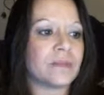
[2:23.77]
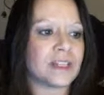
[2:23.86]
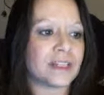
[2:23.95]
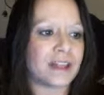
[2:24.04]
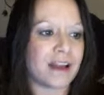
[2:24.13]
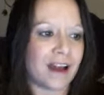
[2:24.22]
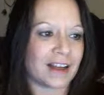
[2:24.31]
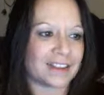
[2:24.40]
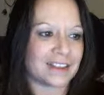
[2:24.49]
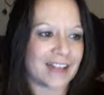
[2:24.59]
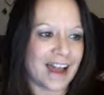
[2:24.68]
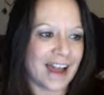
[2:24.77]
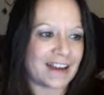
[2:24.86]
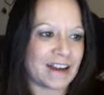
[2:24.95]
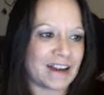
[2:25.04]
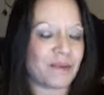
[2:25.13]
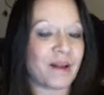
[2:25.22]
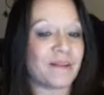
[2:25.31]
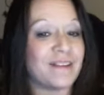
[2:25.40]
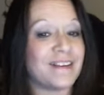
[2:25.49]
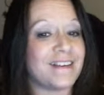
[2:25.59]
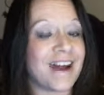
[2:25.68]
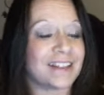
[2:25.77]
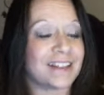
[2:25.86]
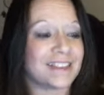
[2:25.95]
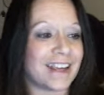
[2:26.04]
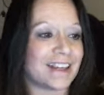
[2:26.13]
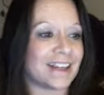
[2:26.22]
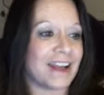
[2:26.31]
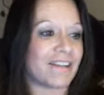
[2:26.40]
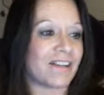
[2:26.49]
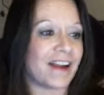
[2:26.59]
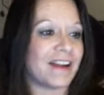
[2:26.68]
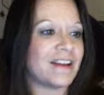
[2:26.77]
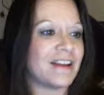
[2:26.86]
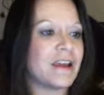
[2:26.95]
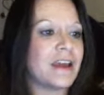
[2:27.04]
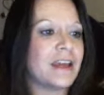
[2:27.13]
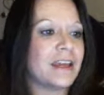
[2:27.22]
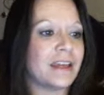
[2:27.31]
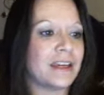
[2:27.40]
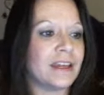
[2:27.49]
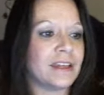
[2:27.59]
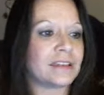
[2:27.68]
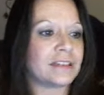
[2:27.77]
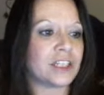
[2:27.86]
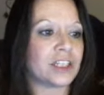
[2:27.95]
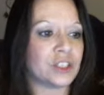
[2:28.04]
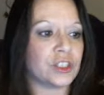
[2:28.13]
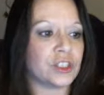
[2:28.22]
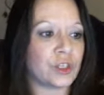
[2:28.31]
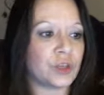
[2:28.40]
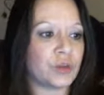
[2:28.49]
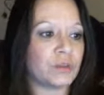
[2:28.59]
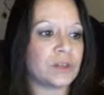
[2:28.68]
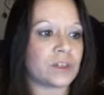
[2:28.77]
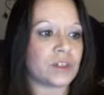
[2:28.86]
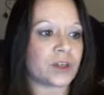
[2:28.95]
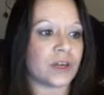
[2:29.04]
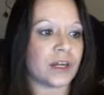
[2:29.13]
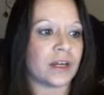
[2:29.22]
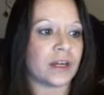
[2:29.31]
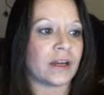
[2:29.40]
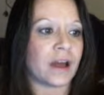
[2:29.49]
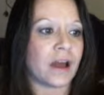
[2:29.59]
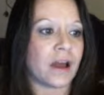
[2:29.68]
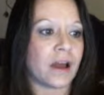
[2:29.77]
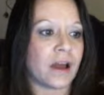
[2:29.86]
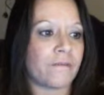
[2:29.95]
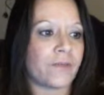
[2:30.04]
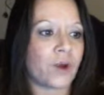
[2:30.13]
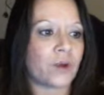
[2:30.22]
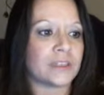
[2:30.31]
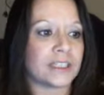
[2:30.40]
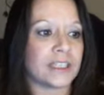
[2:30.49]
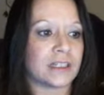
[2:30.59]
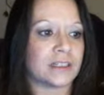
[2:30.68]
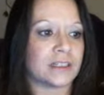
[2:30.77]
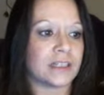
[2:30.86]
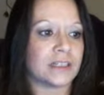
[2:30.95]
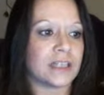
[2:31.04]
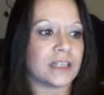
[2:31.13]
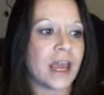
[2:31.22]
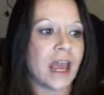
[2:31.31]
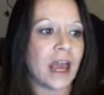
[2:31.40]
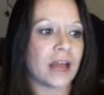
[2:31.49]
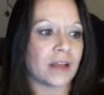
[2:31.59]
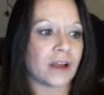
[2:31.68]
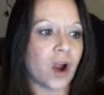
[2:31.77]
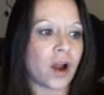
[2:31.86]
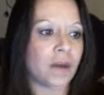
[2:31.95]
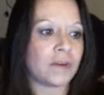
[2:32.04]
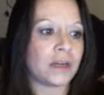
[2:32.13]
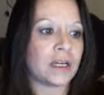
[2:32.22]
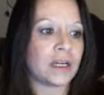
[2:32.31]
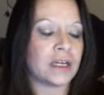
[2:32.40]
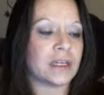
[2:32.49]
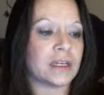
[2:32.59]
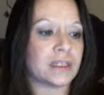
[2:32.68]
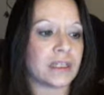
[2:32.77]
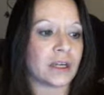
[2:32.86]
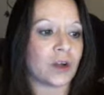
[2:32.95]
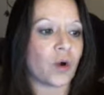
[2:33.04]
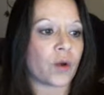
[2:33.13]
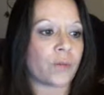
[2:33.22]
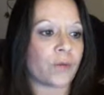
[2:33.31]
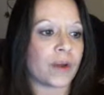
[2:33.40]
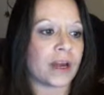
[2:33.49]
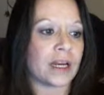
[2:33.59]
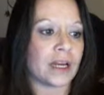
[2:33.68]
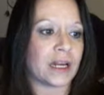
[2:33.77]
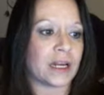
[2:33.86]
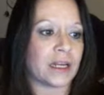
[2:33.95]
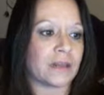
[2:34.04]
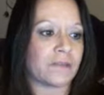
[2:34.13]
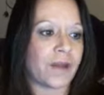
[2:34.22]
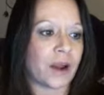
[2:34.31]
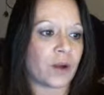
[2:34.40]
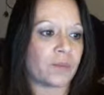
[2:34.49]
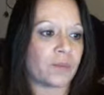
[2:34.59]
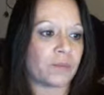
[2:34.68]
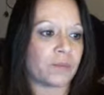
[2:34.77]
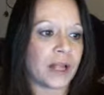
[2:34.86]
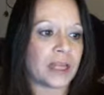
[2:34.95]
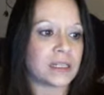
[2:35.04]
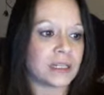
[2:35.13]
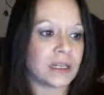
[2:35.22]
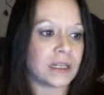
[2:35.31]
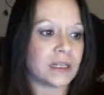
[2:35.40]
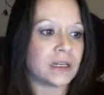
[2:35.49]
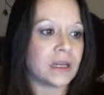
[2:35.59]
dioxide, I'm probably not saying that right, is consumed during photosynthesis, and the carbon is incorporated in the phytoplankton,